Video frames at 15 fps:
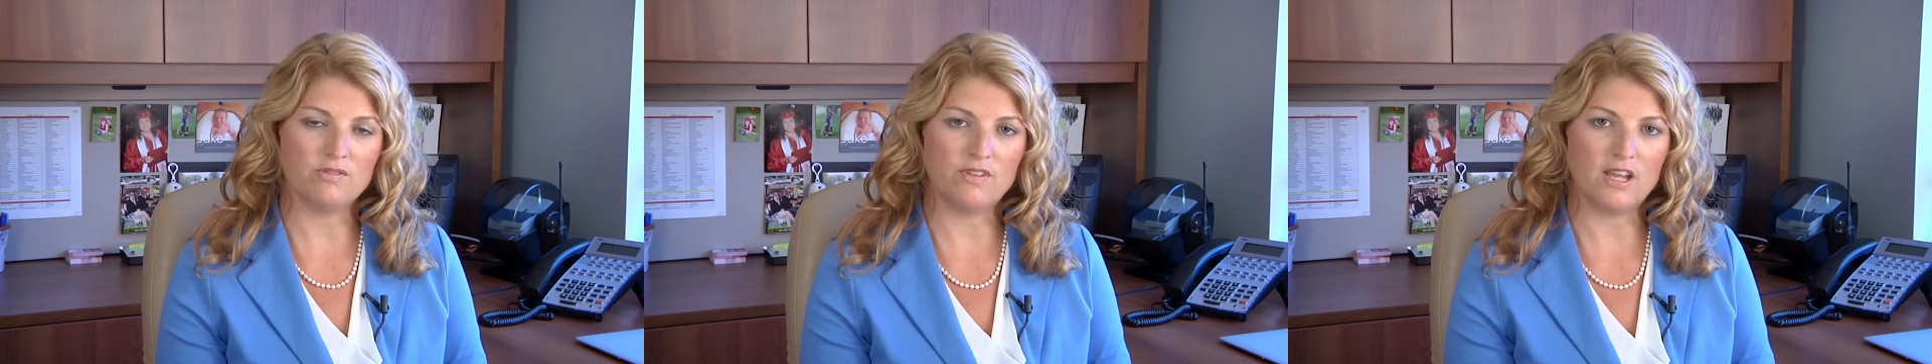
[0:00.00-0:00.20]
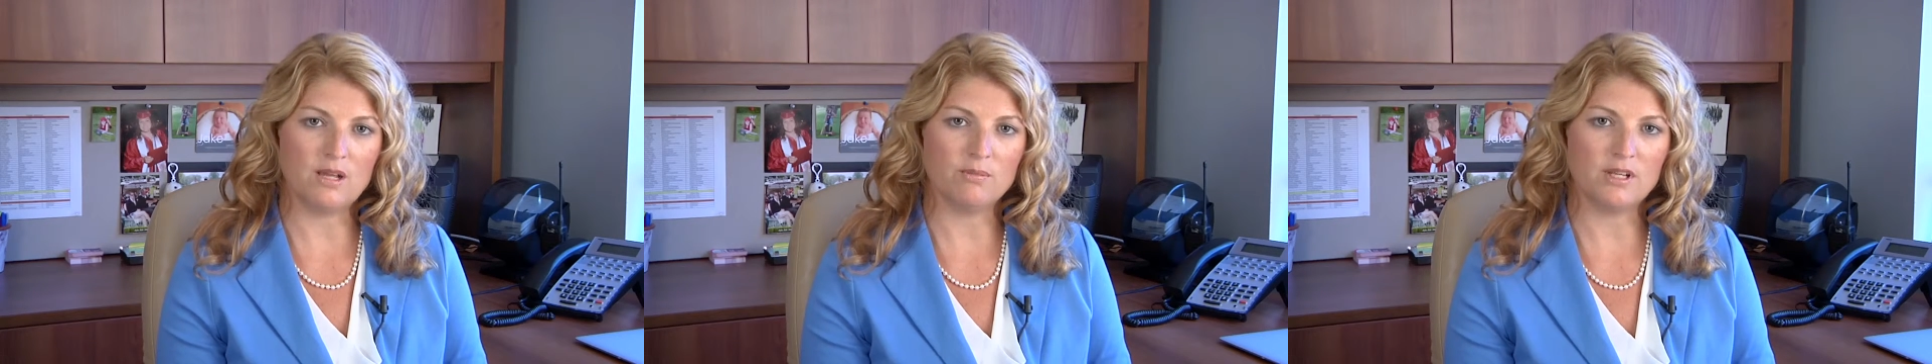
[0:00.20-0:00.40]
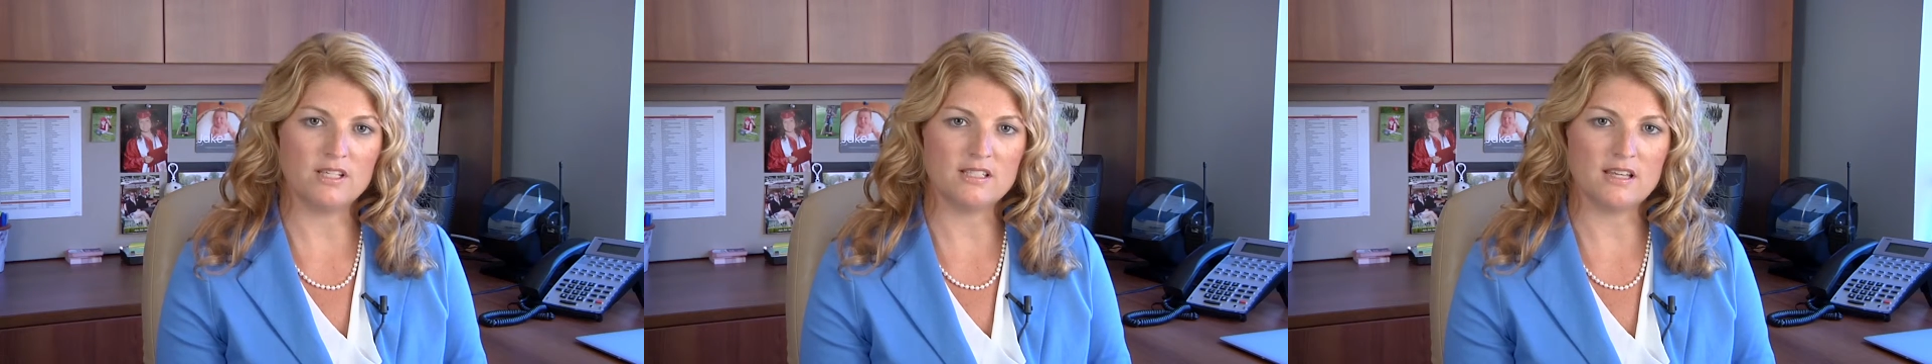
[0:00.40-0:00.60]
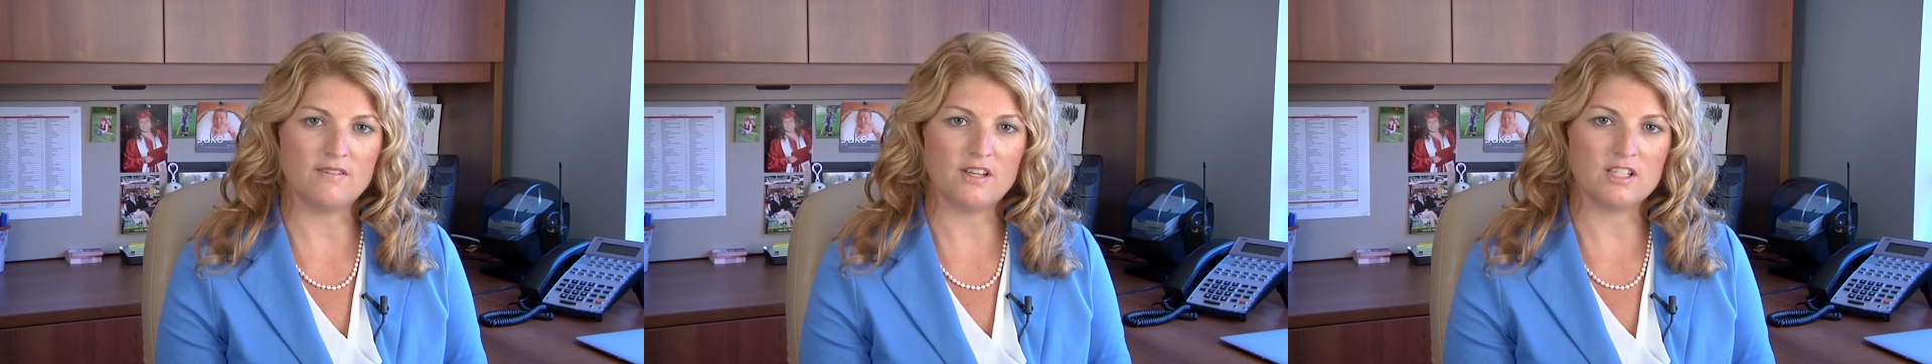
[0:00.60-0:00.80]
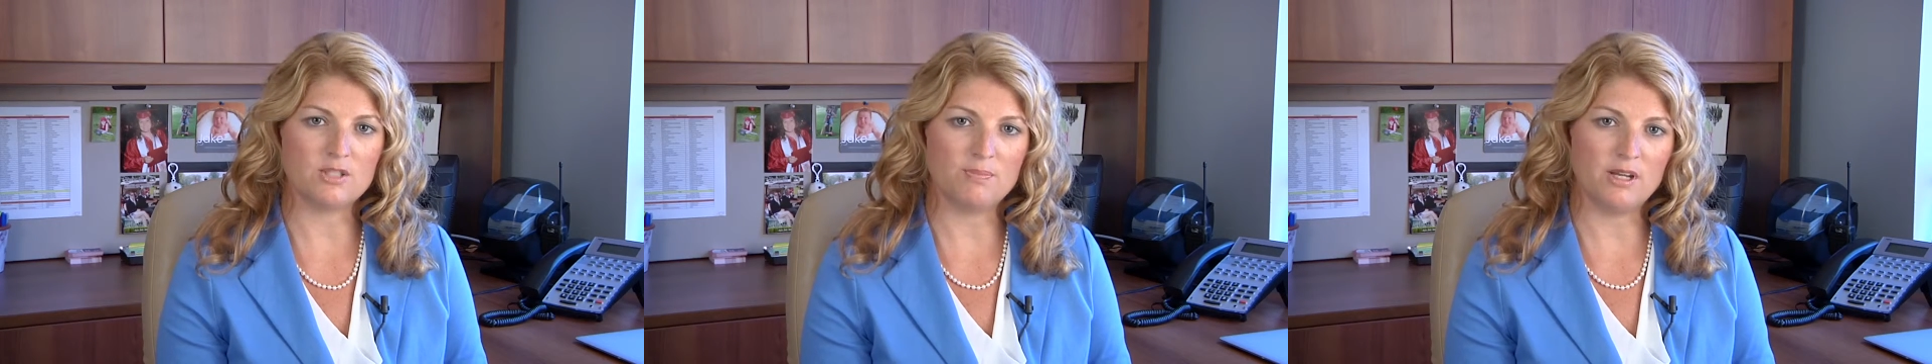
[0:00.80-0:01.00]
families have
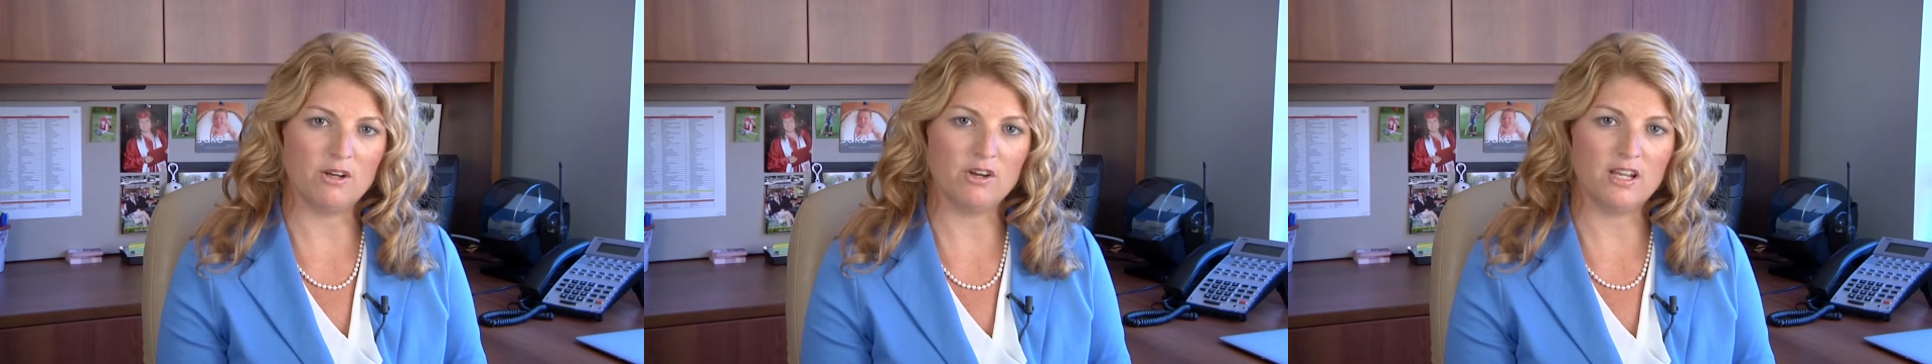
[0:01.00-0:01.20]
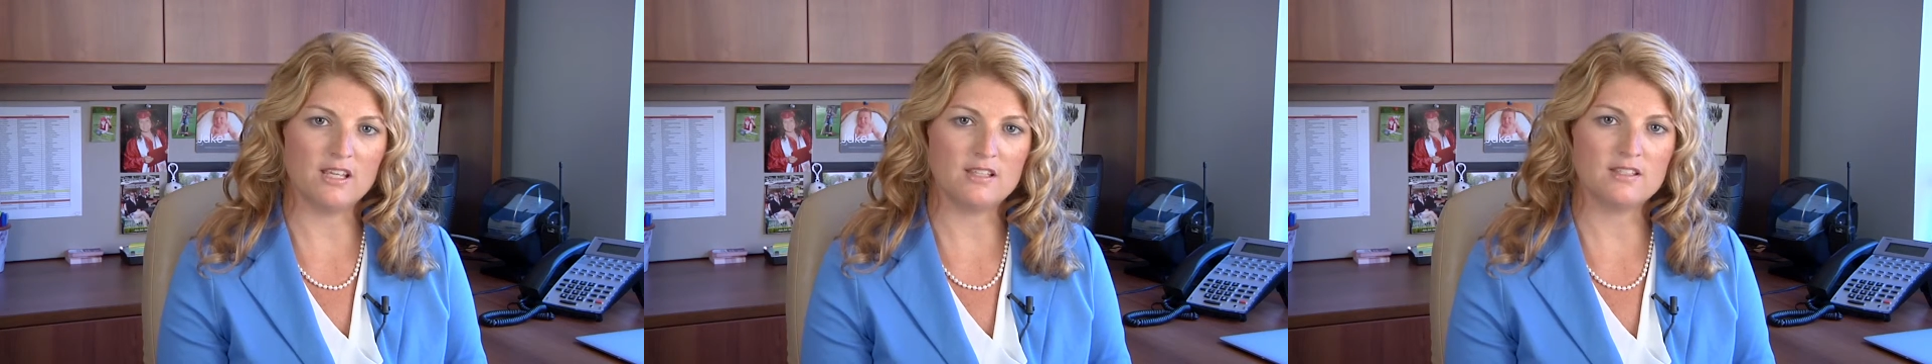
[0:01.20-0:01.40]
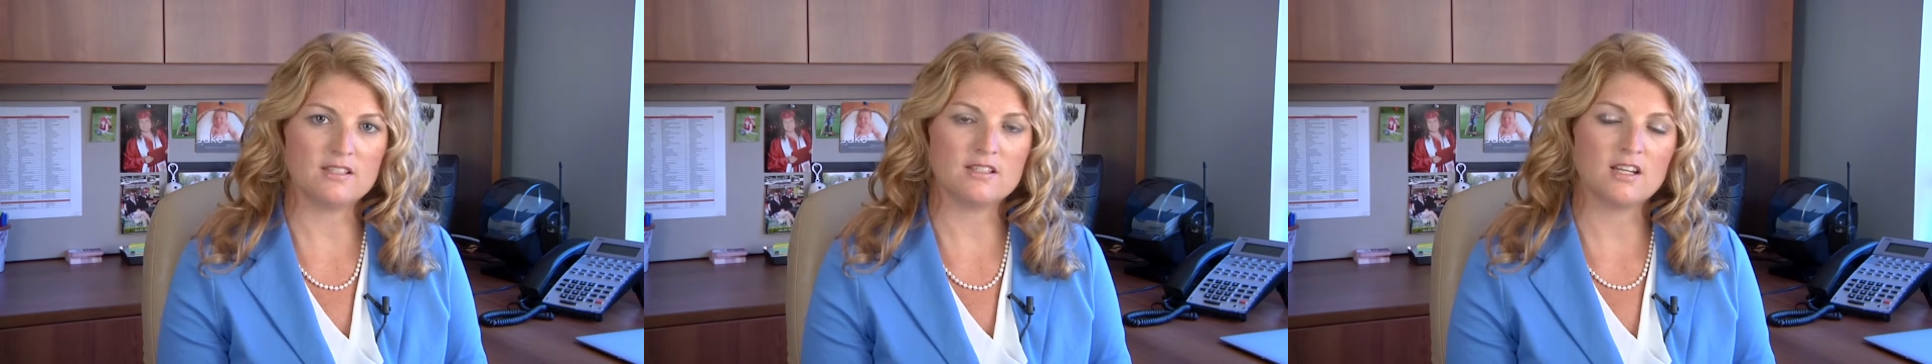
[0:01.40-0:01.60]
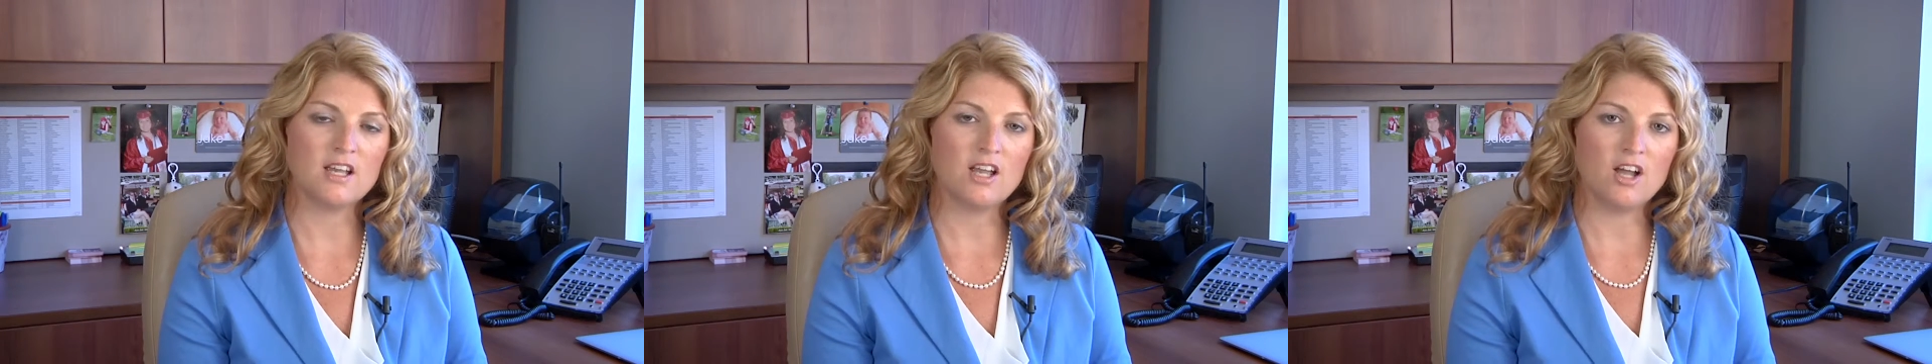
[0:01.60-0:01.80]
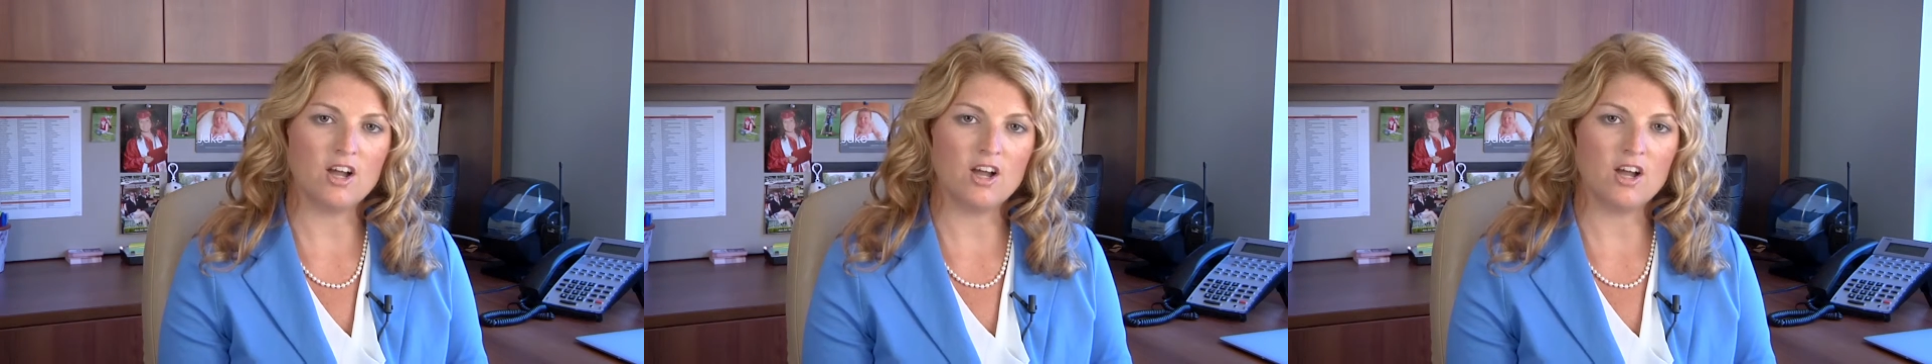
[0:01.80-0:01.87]
experienced